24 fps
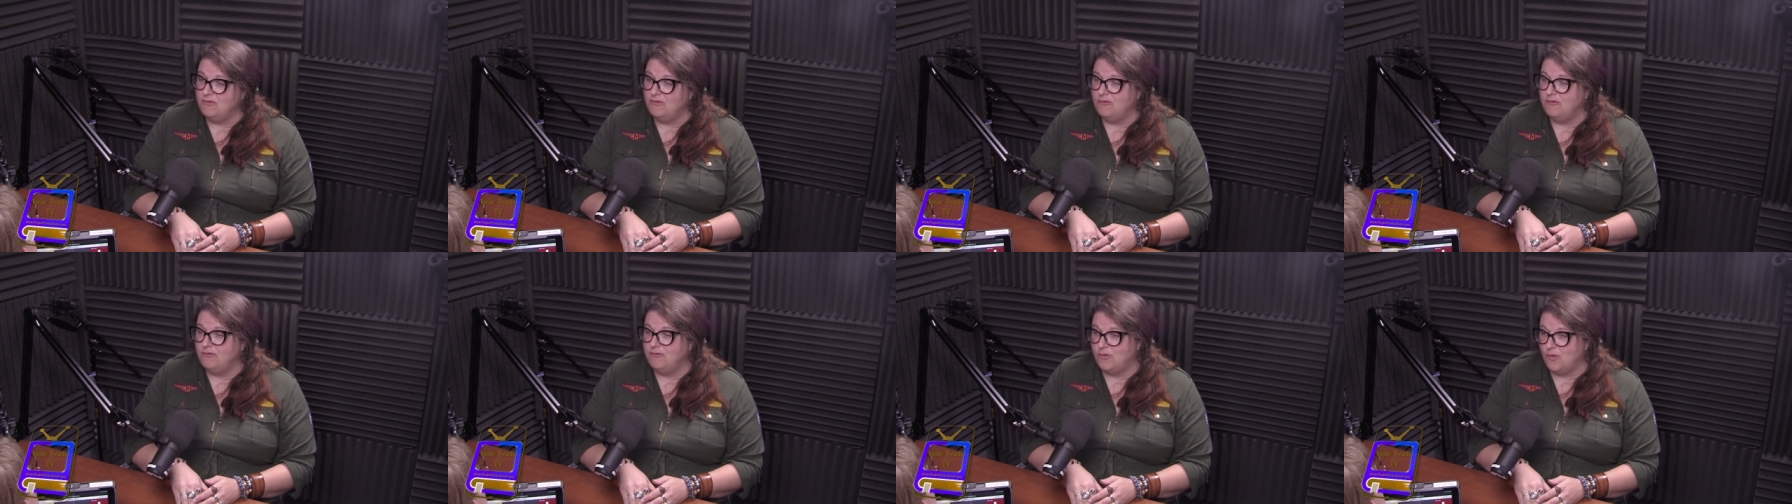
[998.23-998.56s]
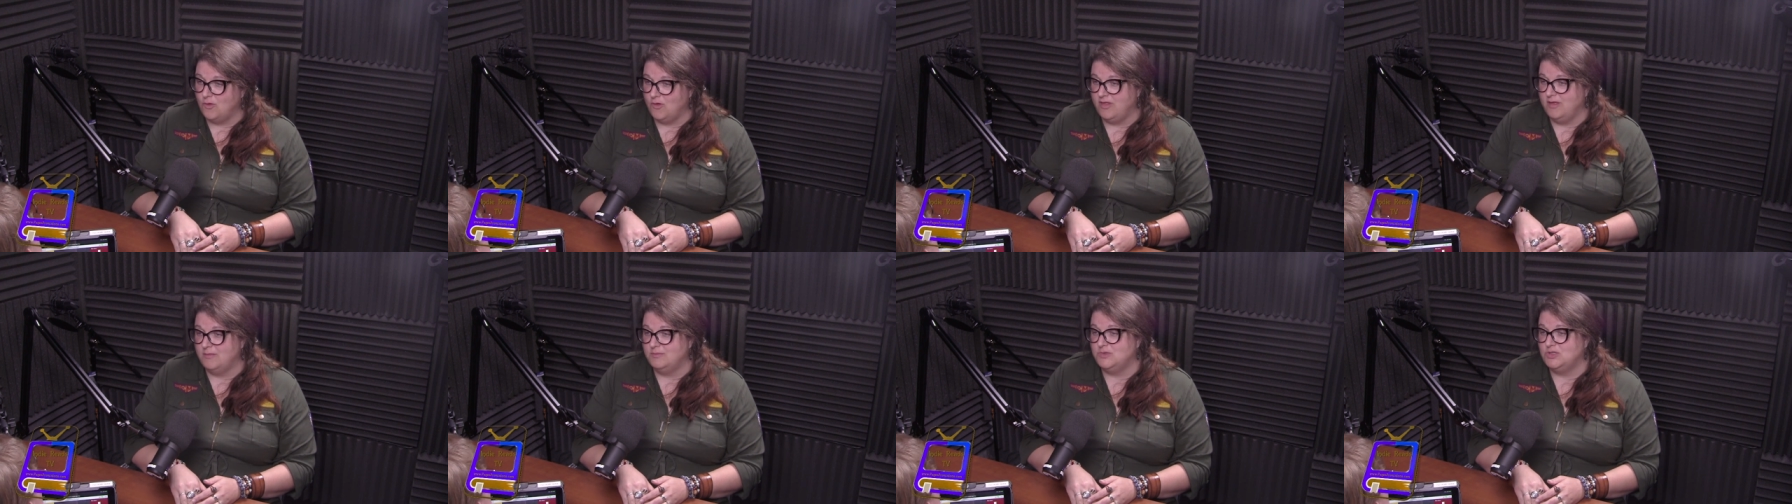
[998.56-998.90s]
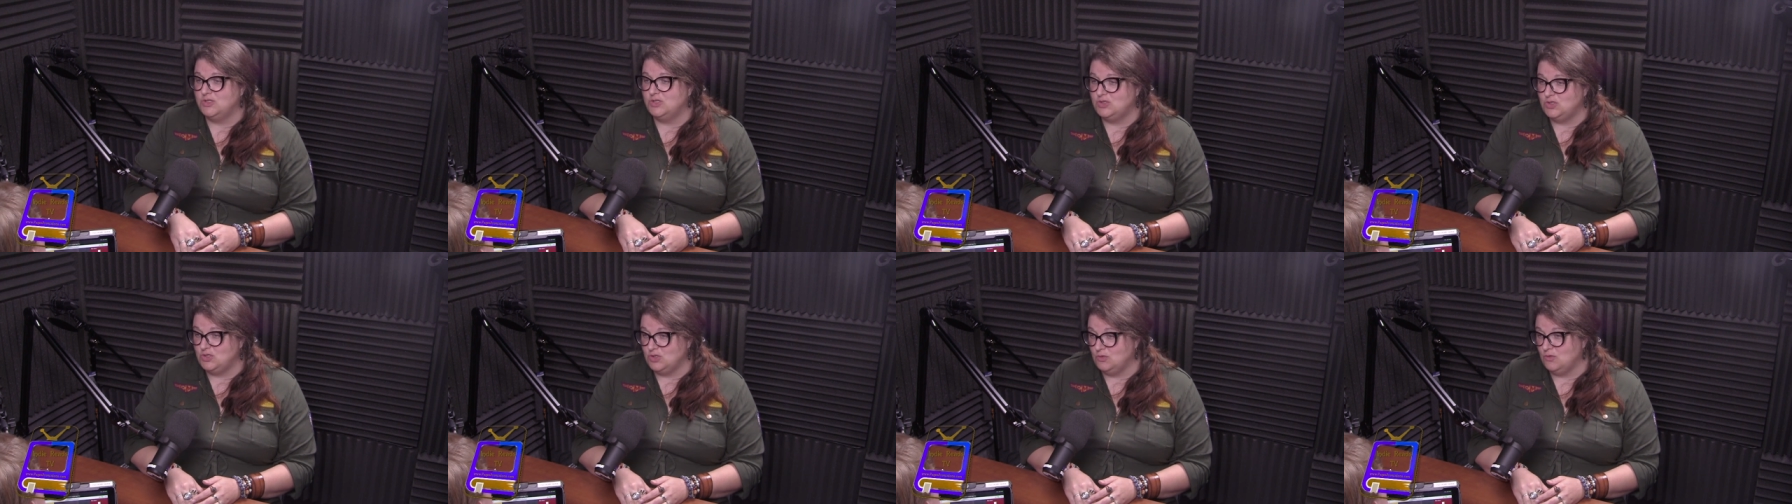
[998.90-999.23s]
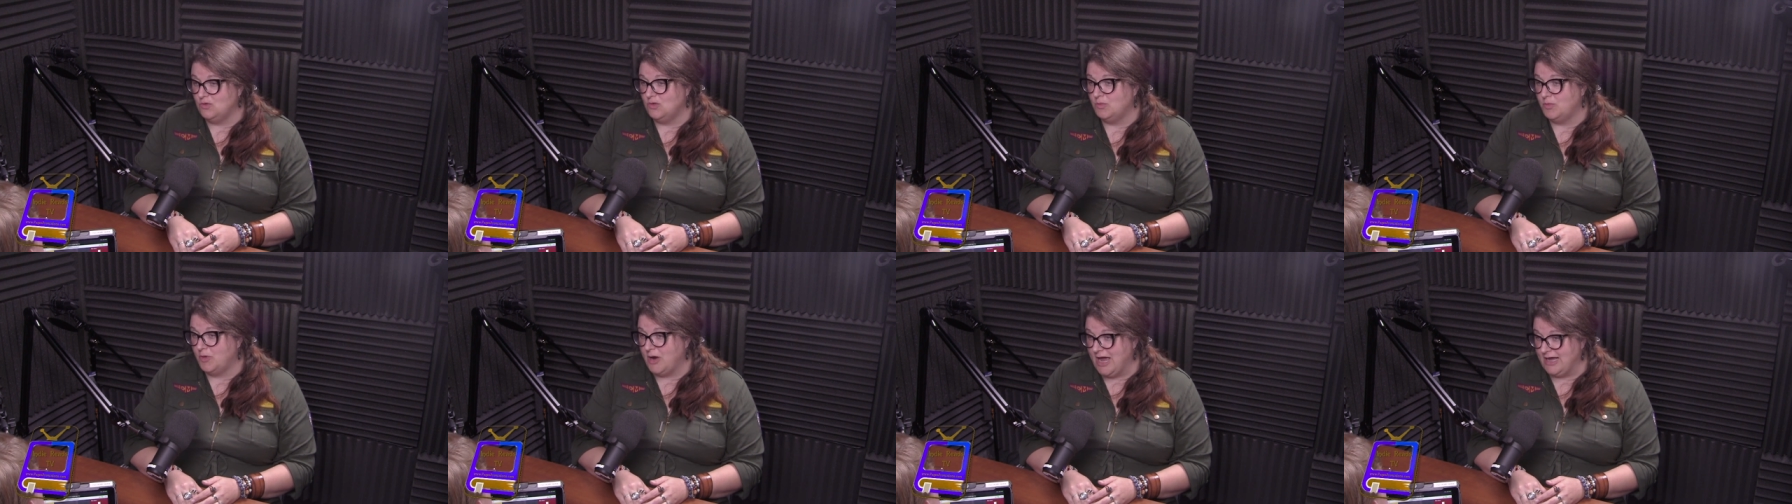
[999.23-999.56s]
for them to do
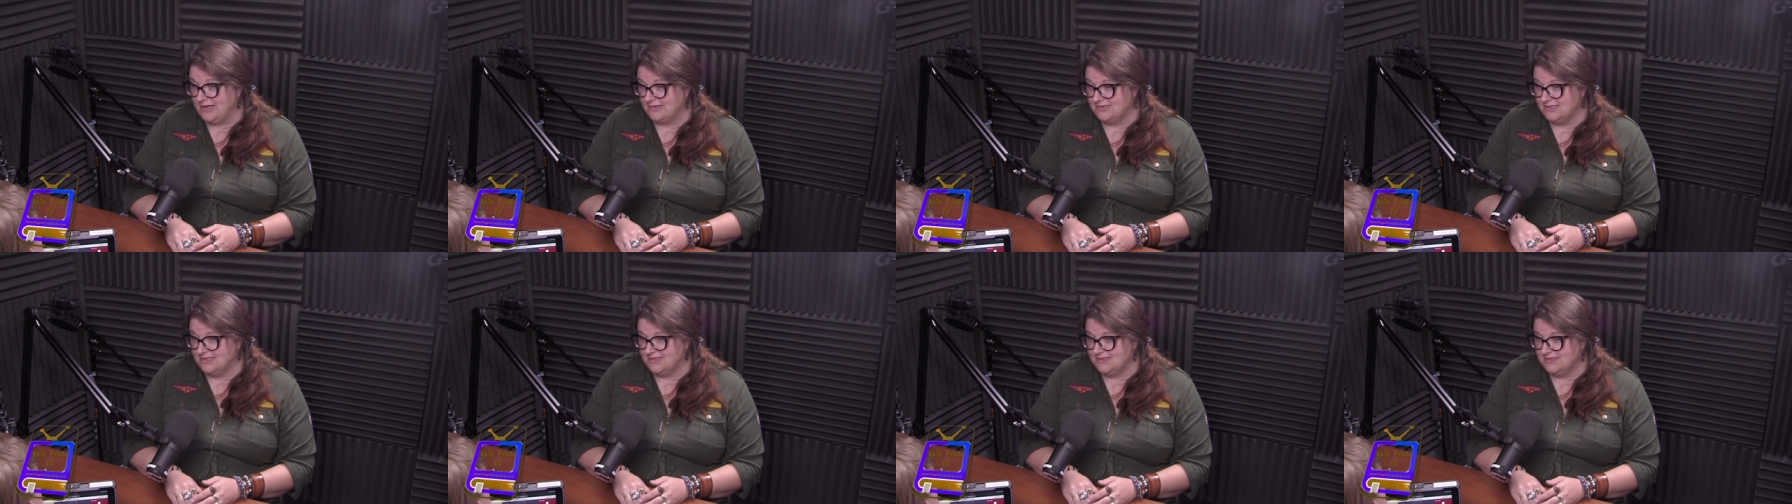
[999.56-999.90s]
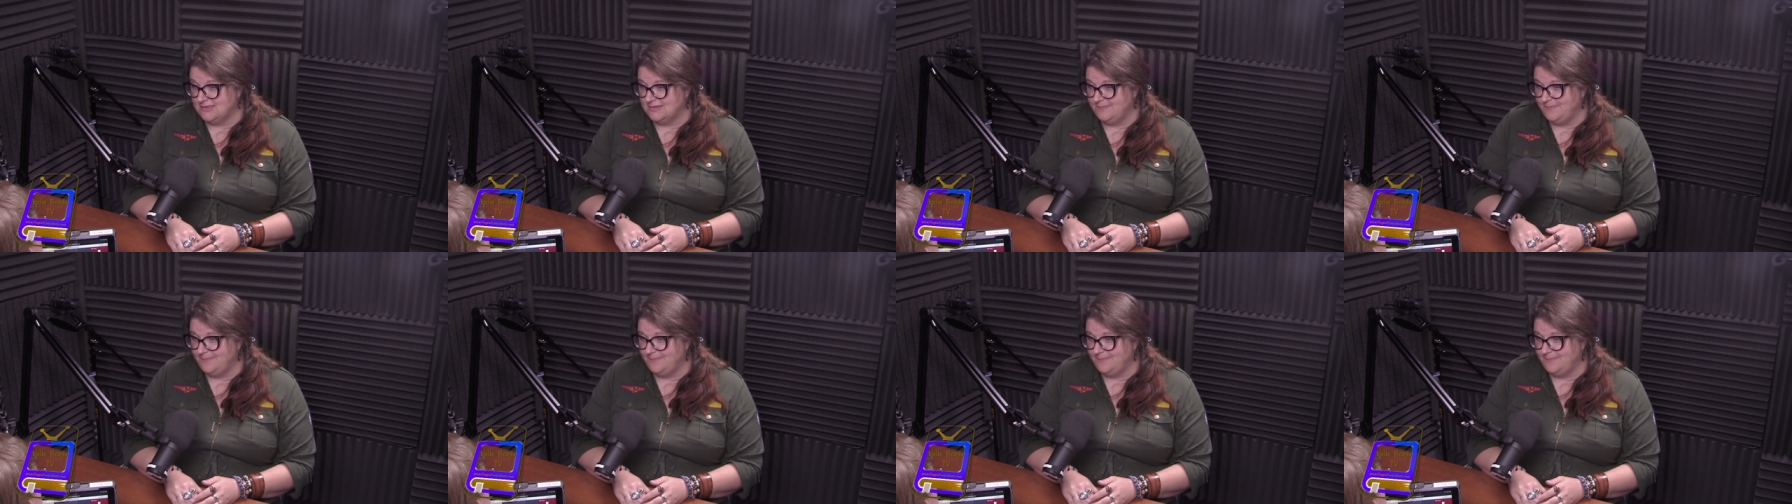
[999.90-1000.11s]
the practice